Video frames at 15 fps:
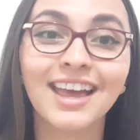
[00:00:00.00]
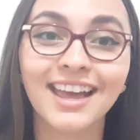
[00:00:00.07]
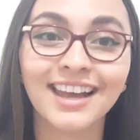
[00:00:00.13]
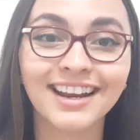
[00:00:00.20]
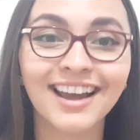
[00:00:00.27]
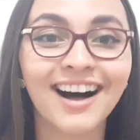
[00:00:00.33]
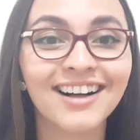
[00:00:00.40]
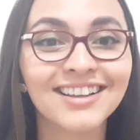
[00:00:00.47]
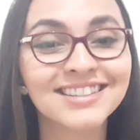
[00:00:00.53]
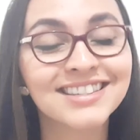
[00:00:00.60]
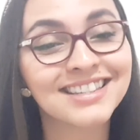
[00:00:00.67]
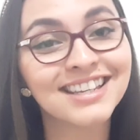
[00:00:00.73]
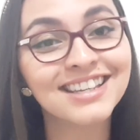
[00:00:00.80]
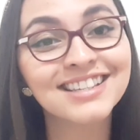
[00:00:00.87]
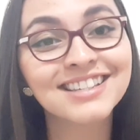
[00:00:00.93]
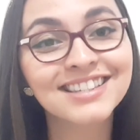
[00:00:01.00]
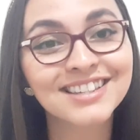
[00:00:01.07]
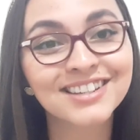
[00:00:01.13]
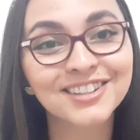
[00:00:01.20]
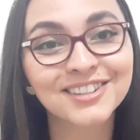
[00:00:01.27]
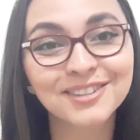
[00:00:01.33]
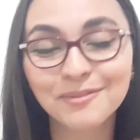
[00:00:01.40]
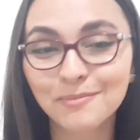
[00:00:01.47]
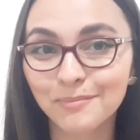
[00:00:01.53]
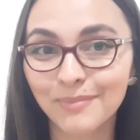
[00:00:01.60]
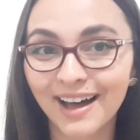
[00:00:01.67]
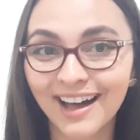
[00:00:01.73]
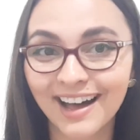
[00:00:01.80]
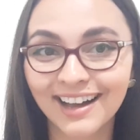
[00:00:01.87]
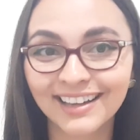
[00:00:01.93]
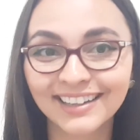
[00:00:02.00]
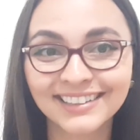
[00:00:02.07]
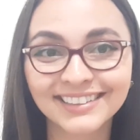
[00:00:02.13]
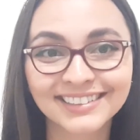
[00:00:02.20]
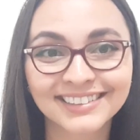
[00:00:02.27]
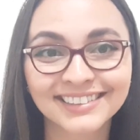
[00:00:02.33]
and I'll see you soon. Bye!